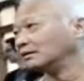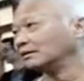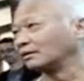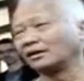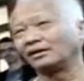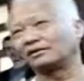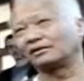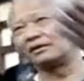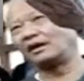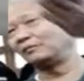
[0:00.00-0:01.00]
What is
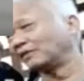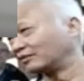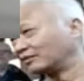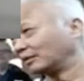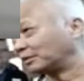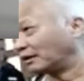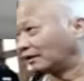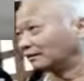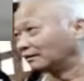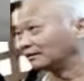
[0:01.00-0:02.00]
the name of the
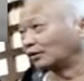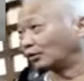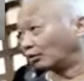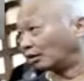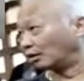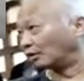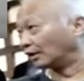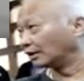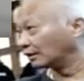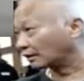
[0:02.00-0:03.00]
point? Don't
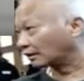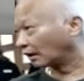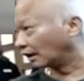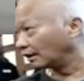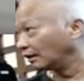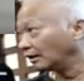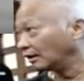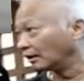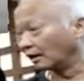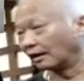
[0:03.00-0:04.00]
worry. Okay?
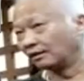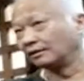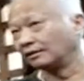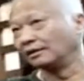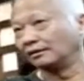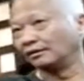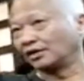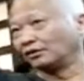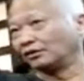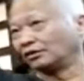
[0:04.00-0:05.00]
The
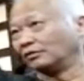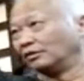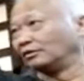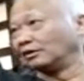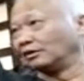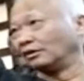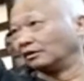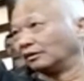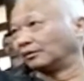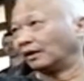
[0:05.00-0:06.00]

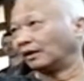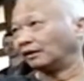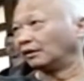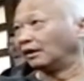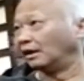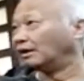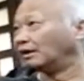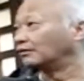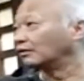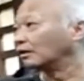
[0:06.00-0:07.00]
gentleman, the point
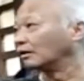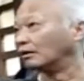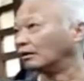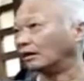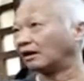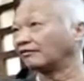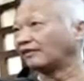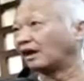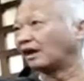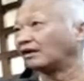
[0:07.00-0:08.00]
is lung
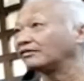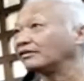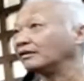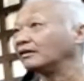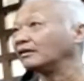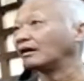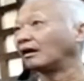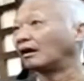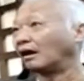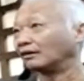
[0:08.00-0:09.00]

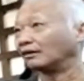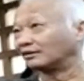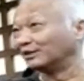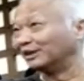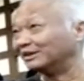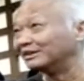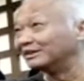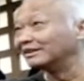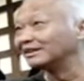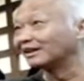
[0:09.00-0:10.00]
5, heart 3,
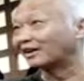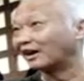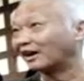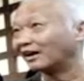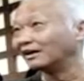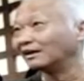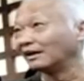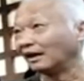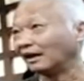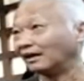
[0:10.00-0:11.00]
okay?
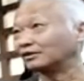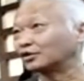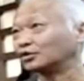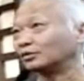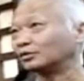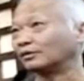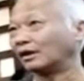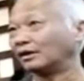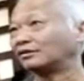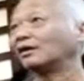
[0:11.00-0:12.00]
And 2 points